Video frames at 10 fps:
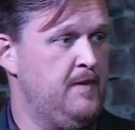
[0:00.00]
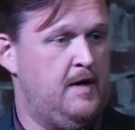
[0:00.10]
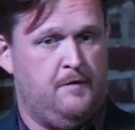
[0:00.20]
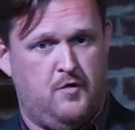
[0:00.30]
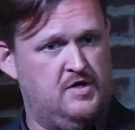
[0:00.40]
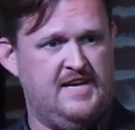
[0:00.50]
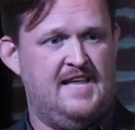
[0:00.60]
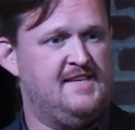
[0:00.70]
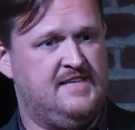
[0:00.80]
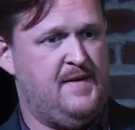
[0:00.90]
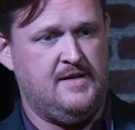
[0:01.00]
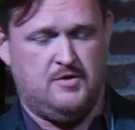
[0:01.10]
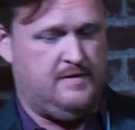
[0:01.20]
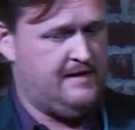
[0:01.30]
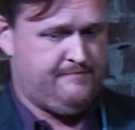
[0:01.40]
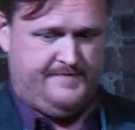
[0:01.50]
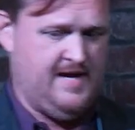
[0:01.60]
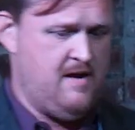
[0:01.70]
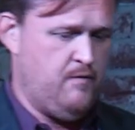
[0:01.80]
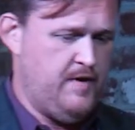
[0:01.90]
And of course, I got the same answer, like,
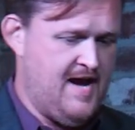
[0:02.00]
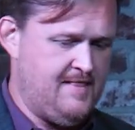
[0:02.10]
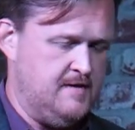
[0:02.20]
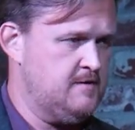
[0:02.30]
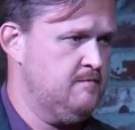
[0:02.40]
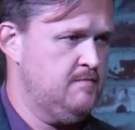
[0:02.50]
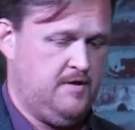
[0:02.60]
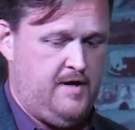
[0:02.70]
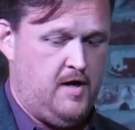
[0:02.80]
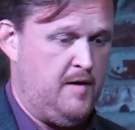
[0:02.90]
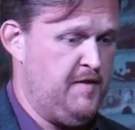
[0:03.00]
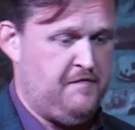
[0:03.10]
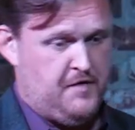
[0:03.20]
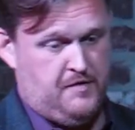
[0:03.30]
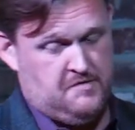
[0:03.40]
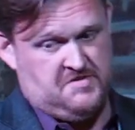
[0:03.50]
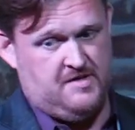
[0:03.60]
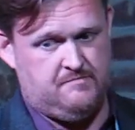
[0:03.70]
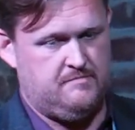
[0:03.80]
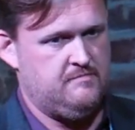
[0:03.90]
yeah, we got this. So I hung up the phone and
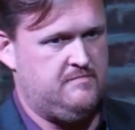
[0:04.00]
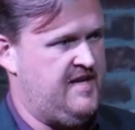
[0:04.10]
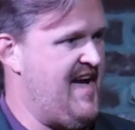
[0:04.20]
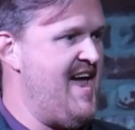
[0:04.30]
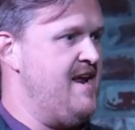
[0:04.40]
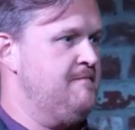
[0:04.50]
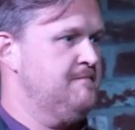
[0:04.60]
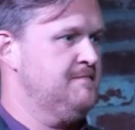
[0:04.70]
said, they got it.